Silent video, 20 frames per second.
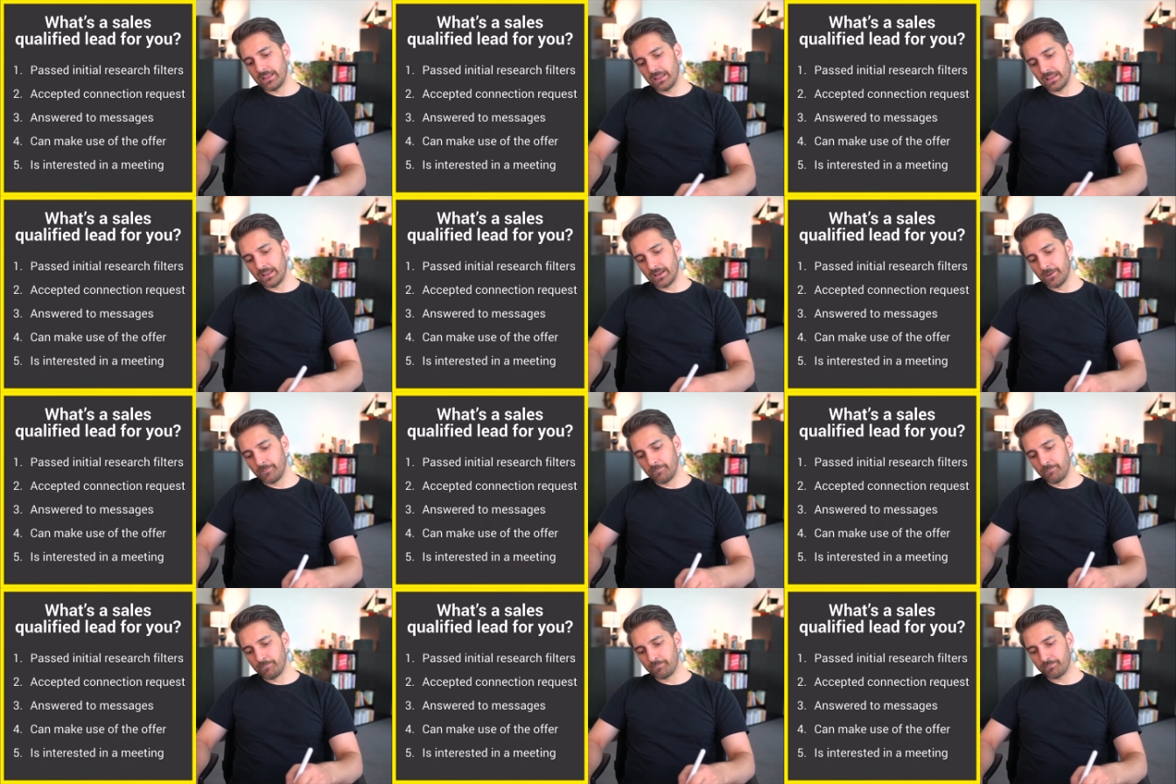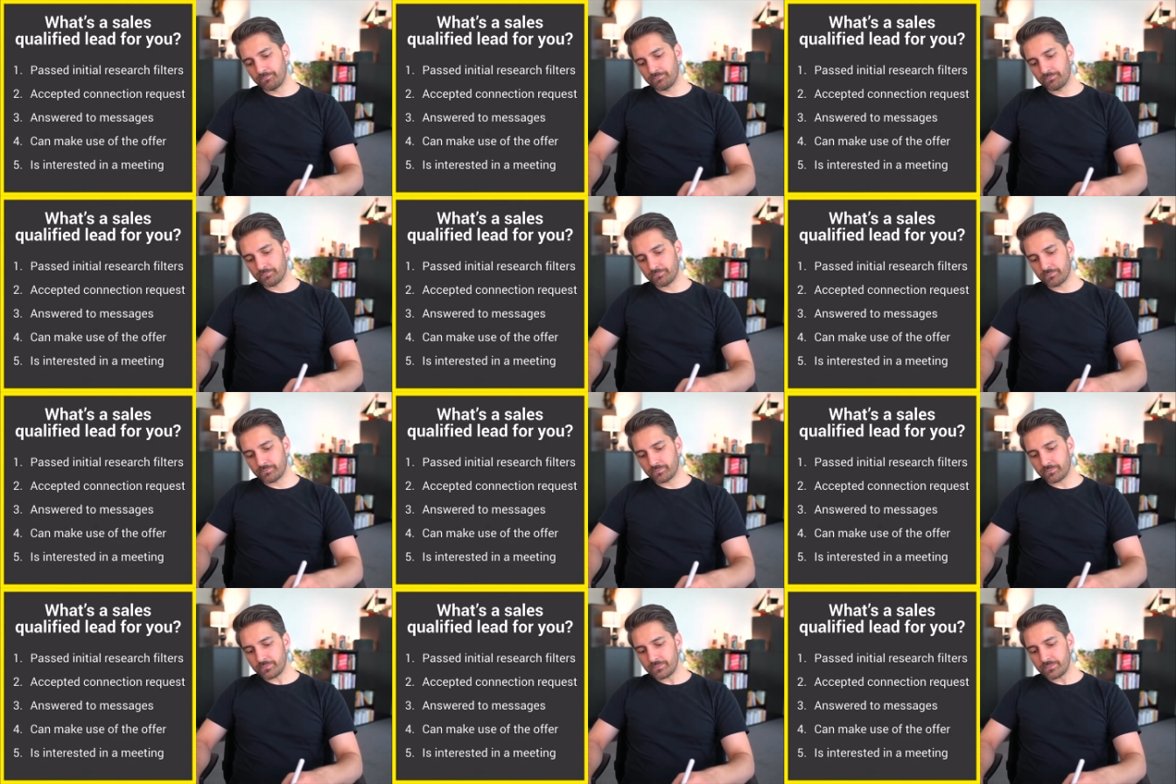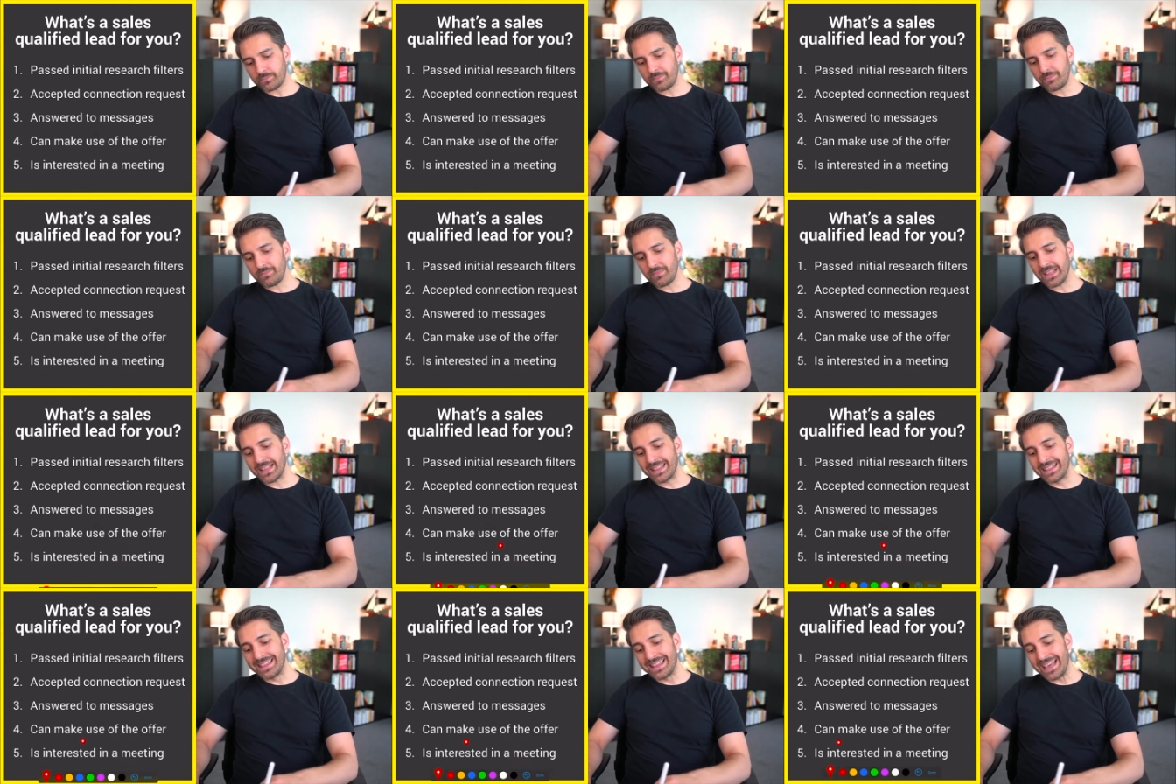Um,
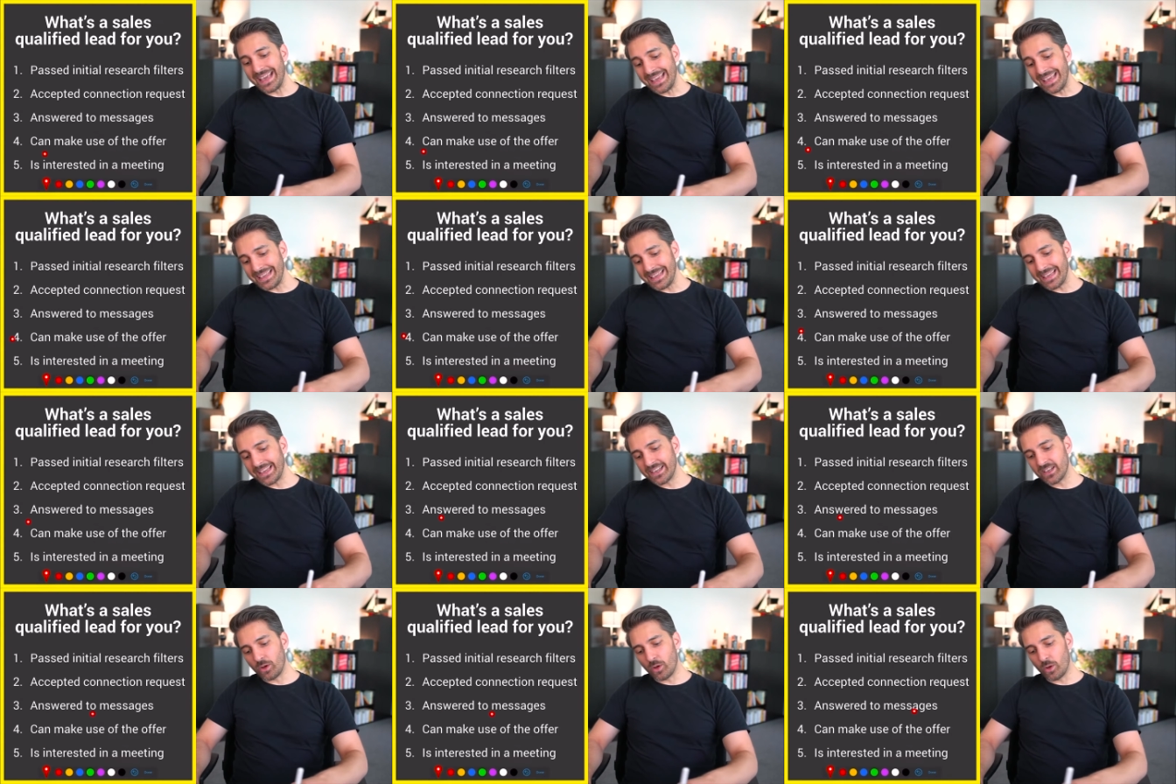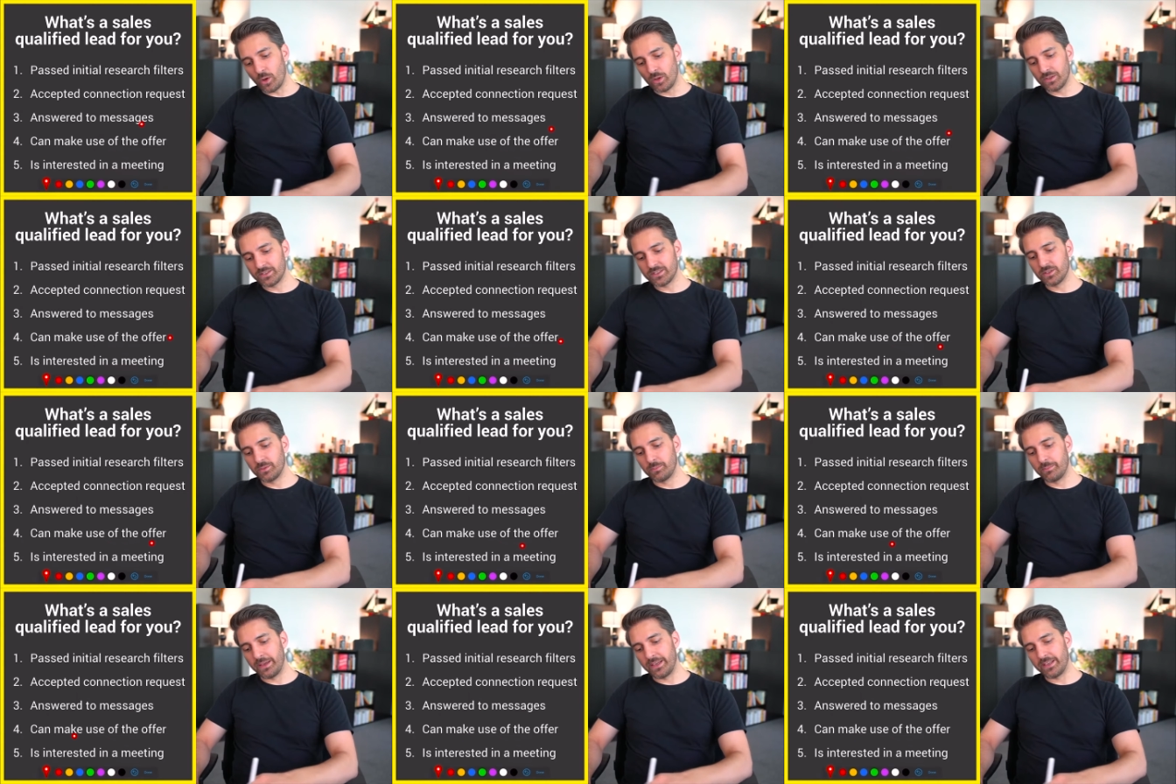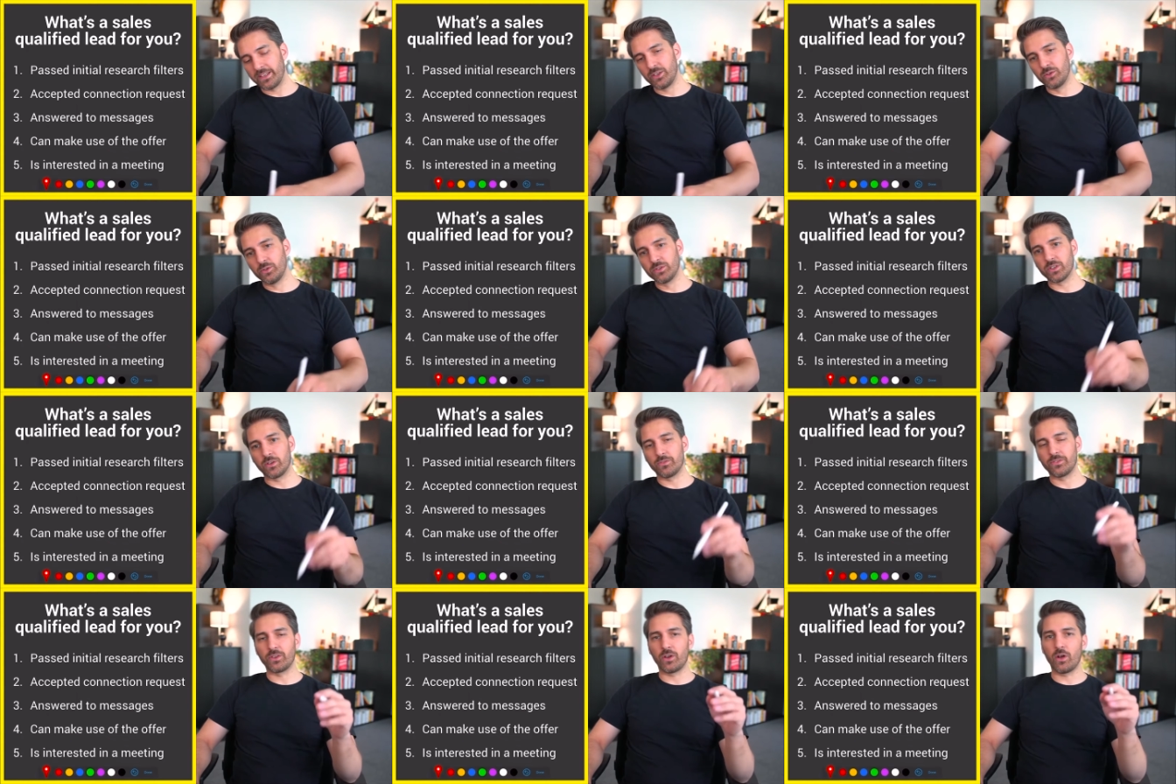They can also make use
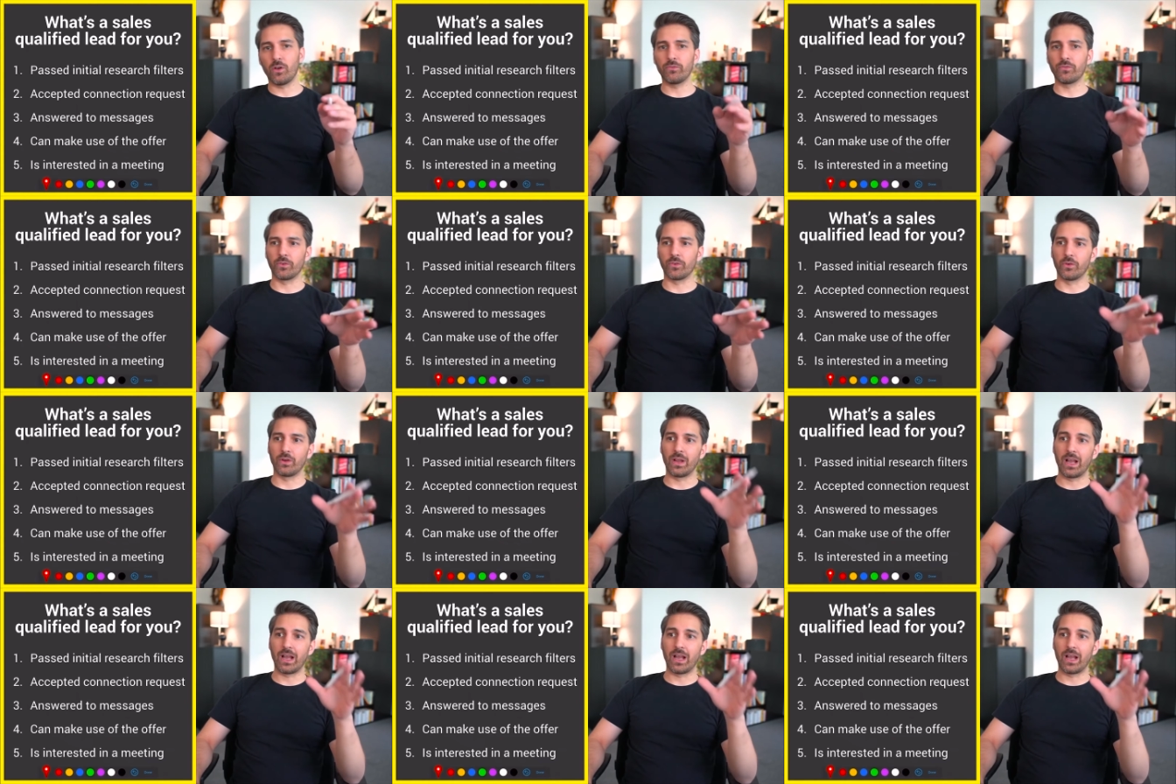of an offer.